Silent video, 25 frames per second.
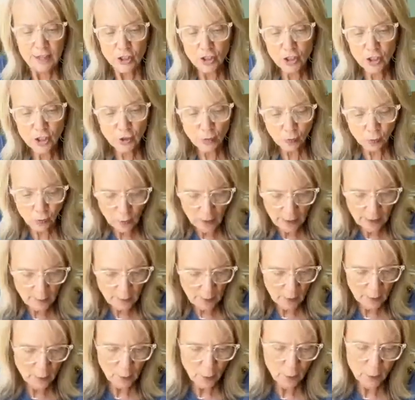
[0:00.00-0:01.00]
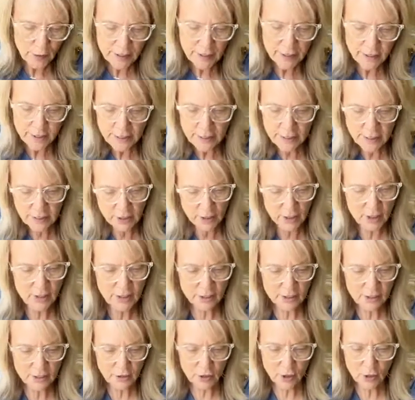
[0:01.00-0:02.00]
just rub them really,
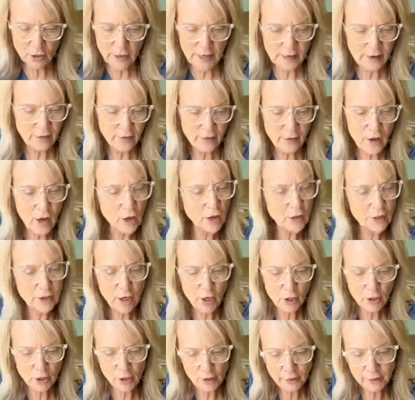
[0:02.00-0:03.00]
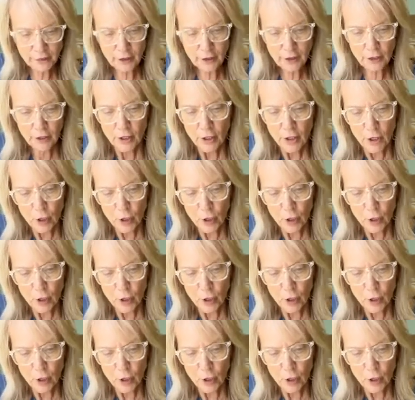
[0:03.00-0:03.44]
they're like falling all over.